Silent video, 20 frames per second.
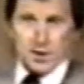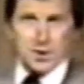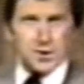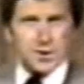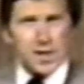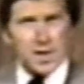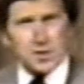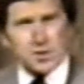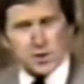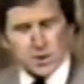is
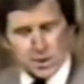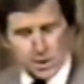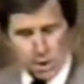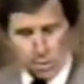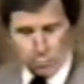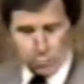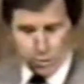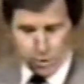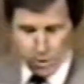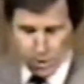session
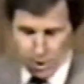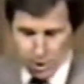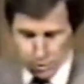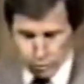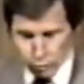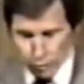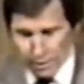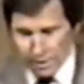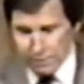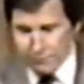number
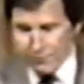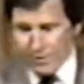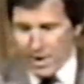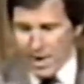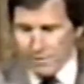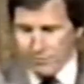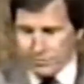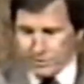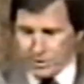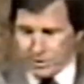
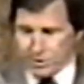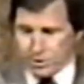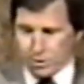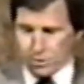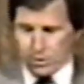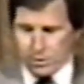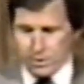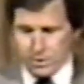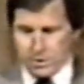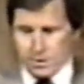25 in this
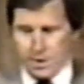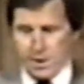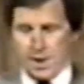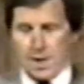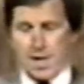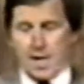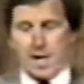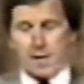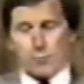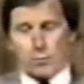series,
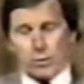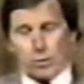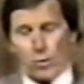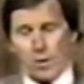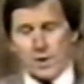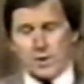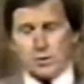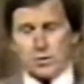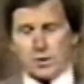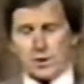and we're
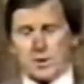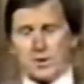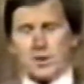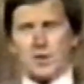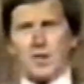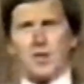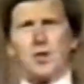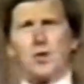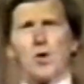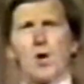going to
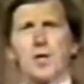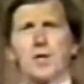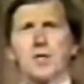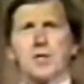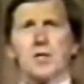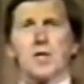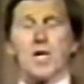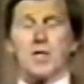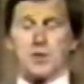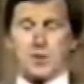continue our
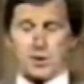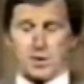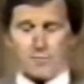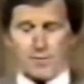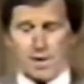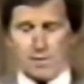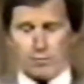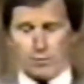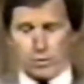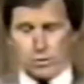discussion of
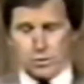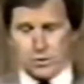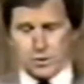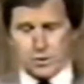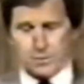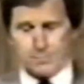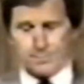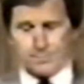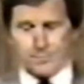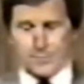
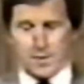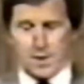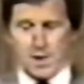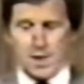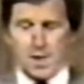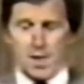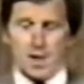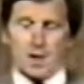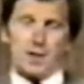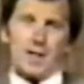evolution.
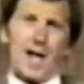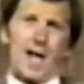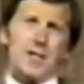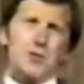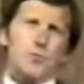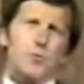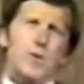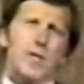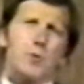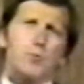
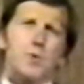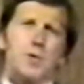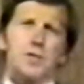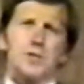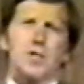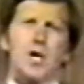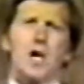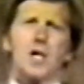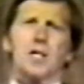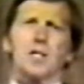Last week we
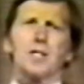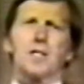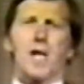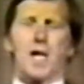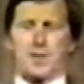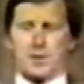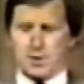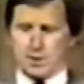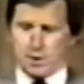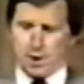started
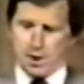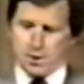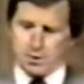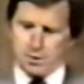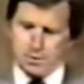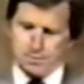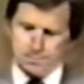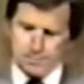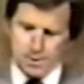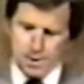that
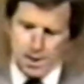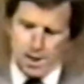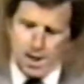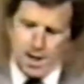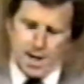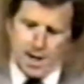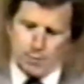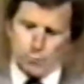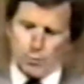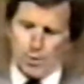discussion,
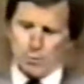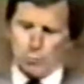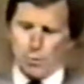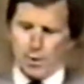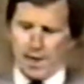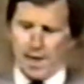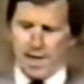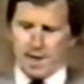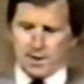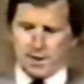and when
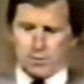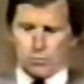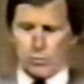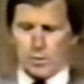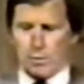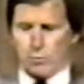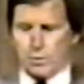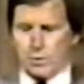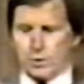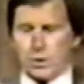we ended
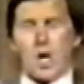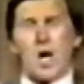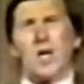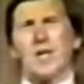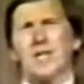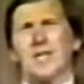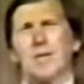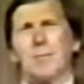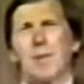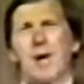we were
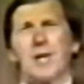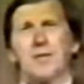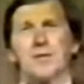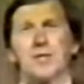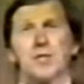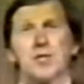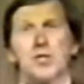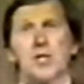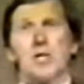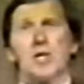talking about
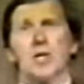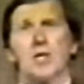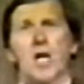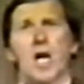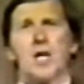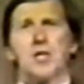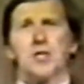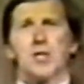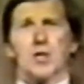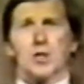the
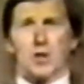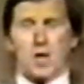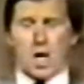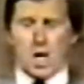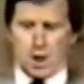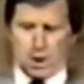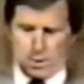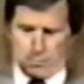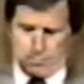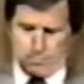geologic
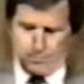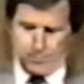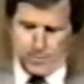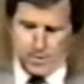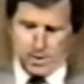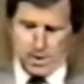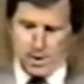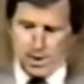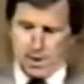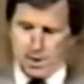column.
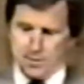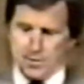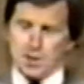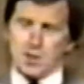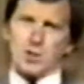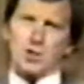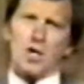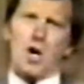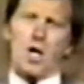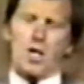
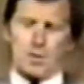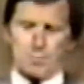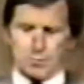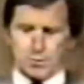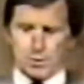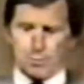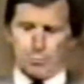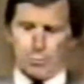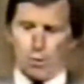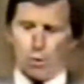This column
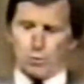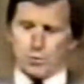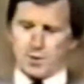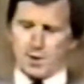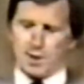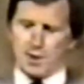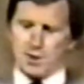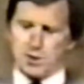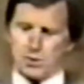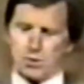
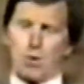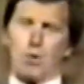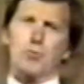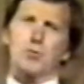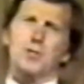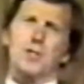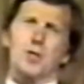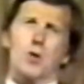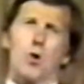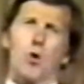supposedly
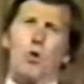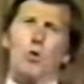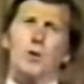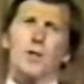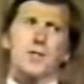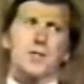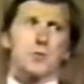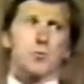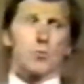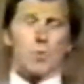shows the
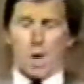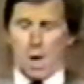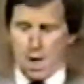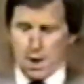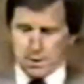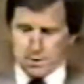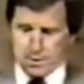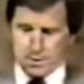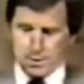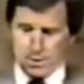oldest
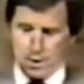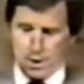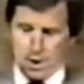rocks